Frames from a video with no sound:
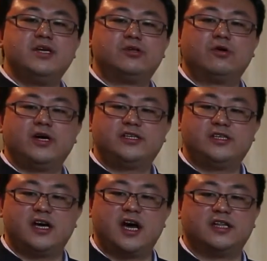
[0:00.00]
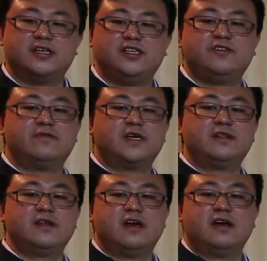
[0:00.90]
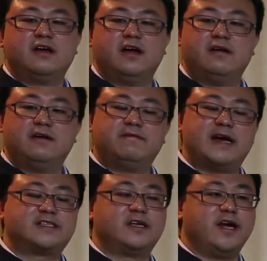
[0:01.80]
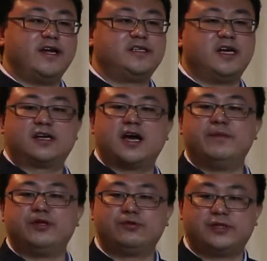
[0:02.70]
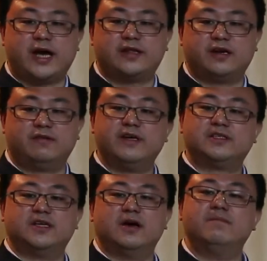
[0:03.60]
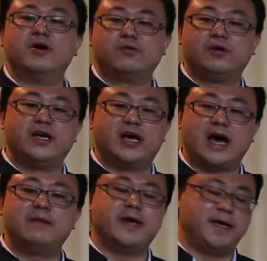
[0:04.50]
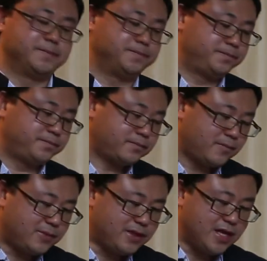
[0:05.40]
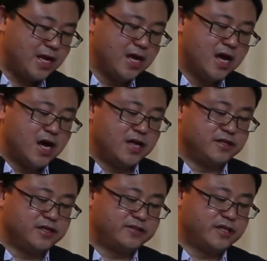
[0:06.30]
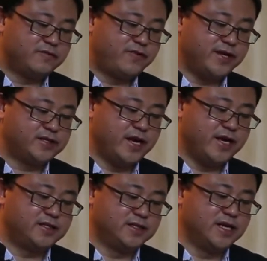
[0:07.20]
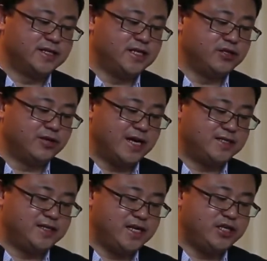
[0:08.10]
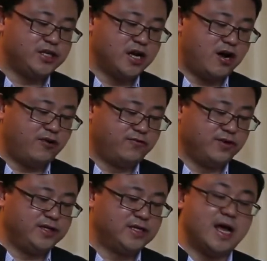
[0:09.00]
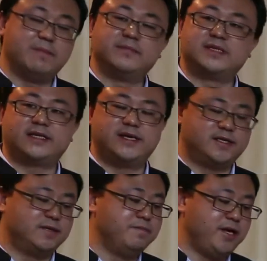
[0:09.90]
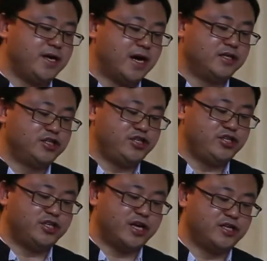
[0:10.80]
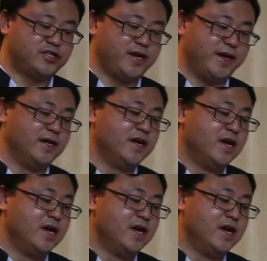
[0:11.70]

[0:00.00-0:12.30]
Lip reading: Middle Asia and even West Asia coming to China with the Mongolia army. And the third phase is the signalization of Islam, that is Ming and Qing dynasty.